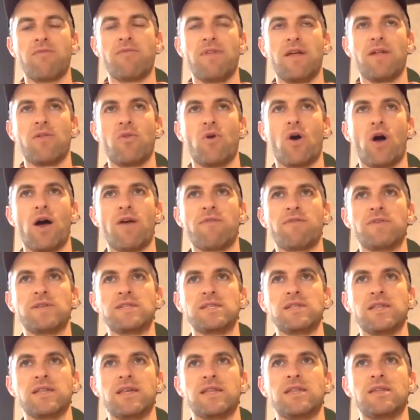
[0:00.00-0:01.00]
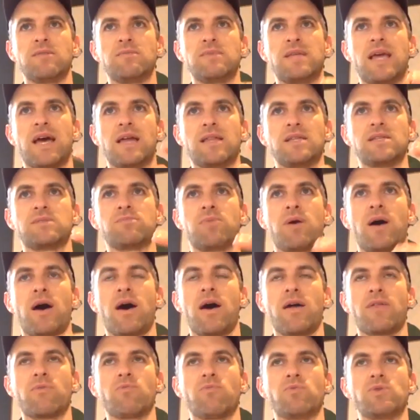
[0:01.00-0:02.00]
of their life has led them down this
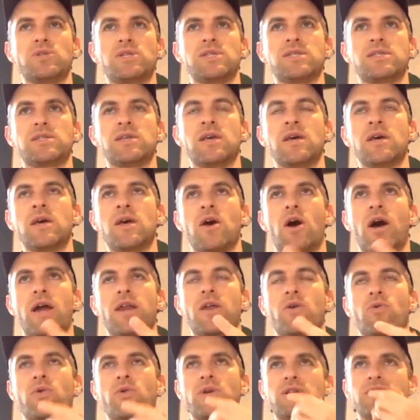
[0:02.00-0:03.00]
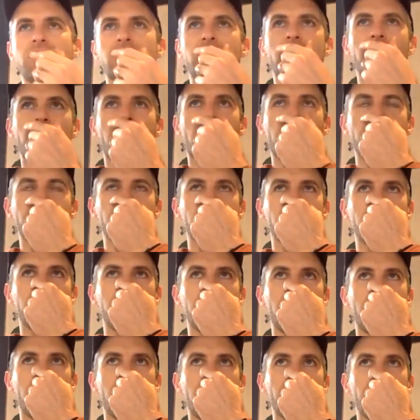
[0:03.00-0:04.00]
path, which is, I had a question that came to
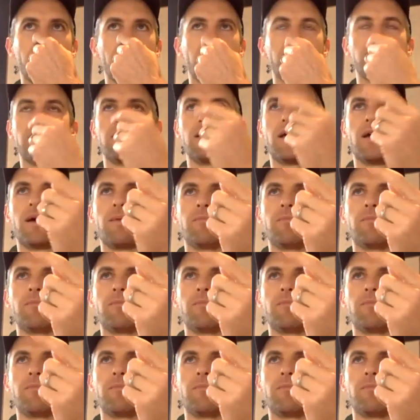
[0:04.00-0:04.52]
me then, but it